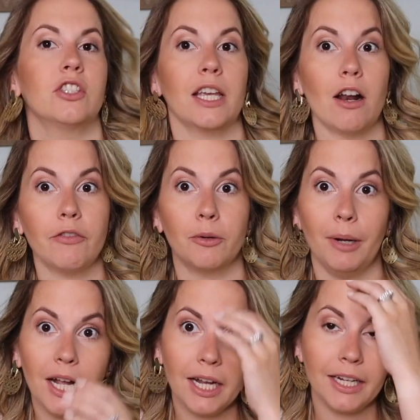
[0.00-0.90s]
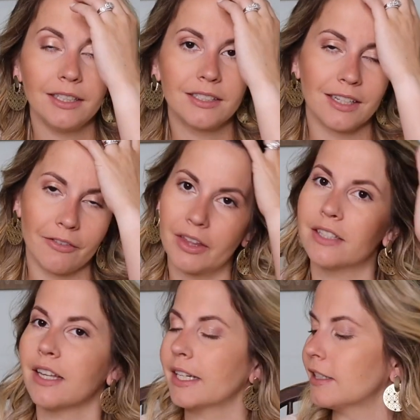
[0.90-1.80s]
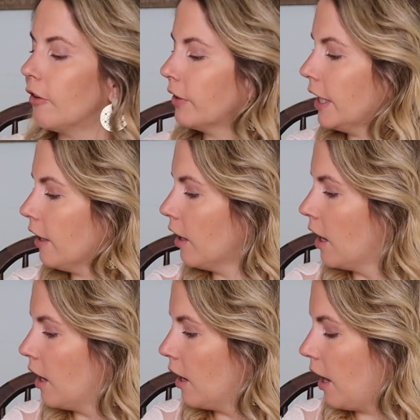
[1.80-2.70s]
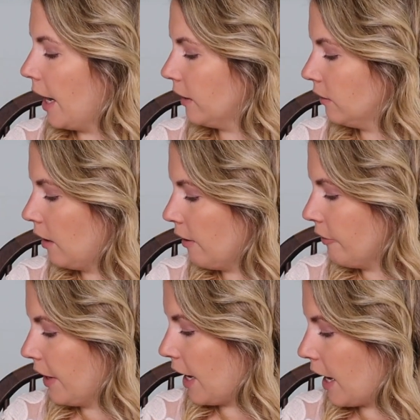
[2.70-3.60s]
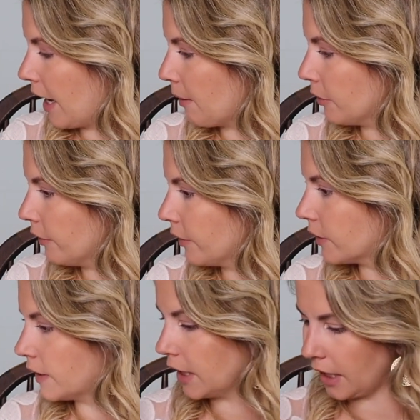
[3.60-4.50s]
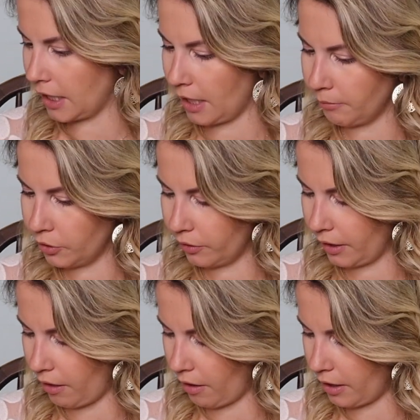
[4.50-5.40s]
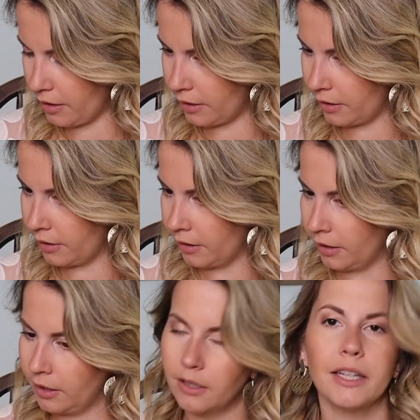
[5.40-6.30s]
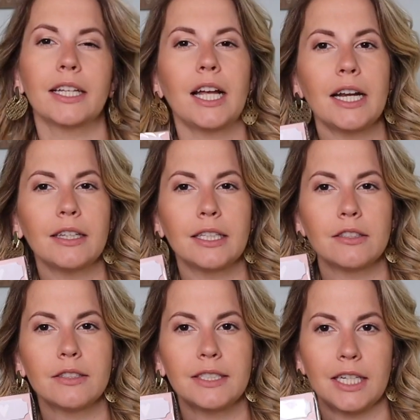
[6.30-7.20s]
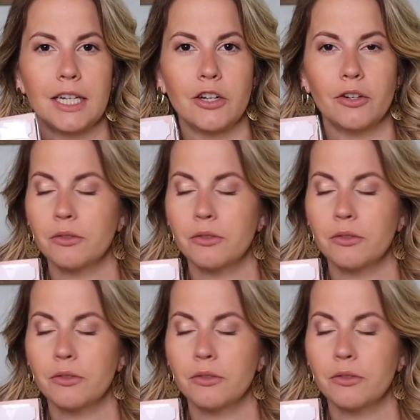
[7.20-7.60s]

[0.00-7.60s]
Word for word: to just get off your mind, stuff that's like self-care. I love that. I wonder if they're sticky. I'm sure they are. Like kind of like little sticky